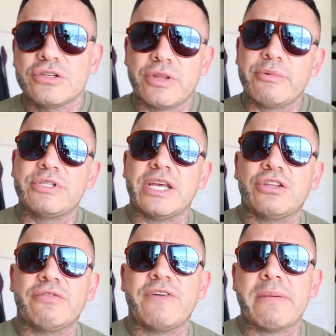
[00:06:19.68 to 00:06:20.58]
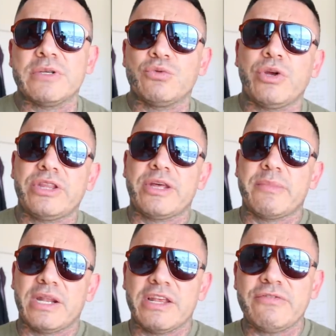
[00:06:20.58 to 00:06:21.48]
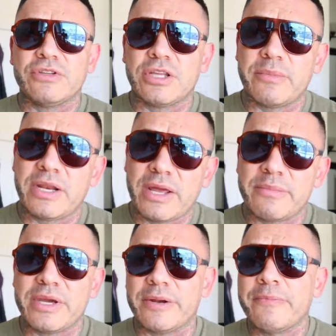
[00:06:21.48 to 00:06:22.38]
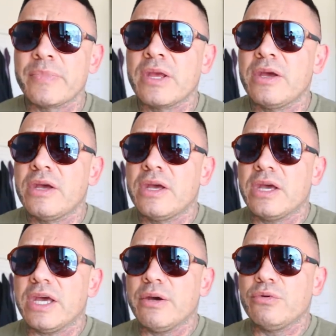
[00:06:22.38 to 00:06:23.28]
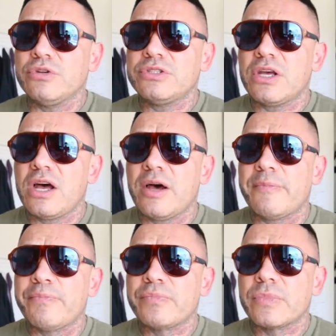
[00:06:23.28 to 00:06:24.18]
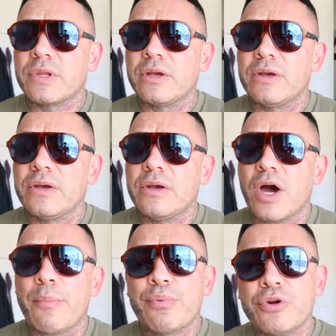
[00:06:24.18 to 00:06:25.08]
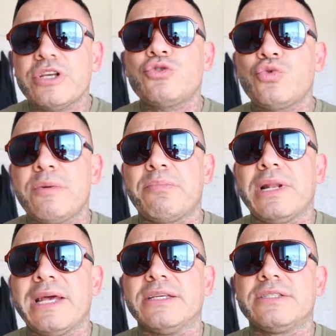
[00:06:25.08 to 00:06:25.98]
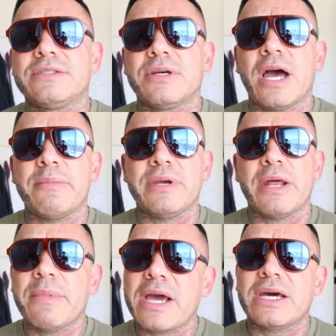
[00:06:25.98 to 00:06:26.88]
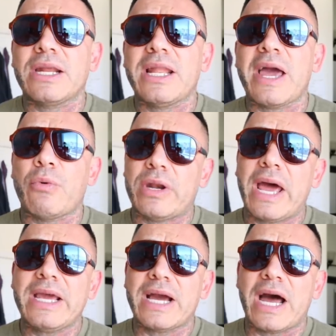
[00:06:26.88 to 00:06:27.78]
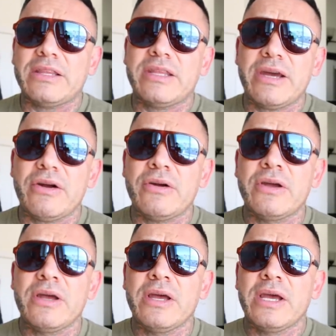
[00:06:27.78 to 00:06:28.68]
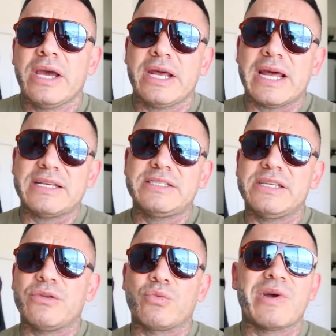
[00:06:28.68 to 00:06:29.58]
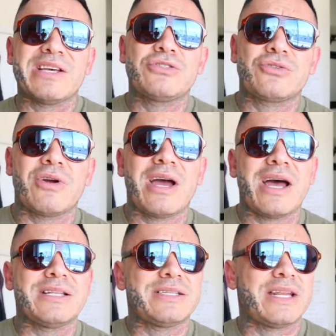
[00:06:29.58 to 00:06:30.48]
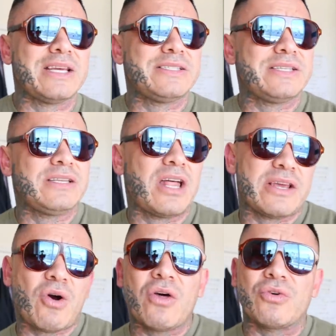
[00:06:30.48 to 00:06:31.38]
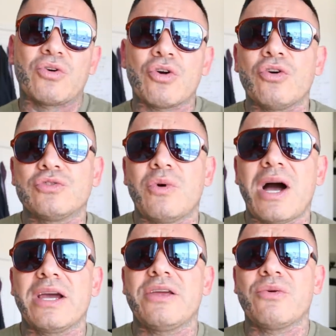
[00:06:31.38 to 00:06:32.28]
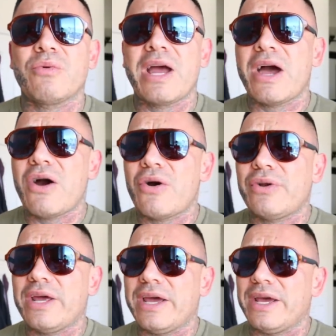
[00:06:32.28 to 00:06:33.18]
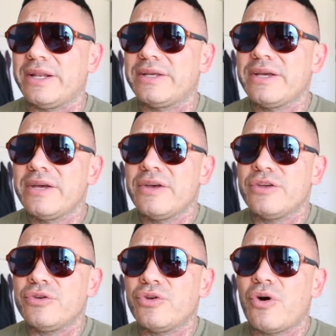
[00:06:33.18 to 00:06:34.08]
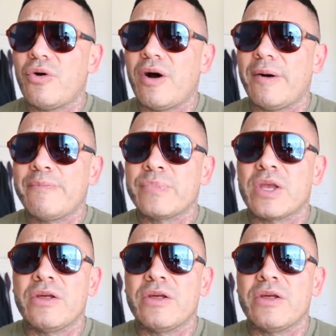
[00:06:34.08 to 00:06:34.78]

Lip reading: So they would take their families with them and live with them. And I mean, it was a pretty sweet place. I mean, I'm not gonna lie. When I got there and I seen the restaurants and I seen like all the girls walking around and, you know,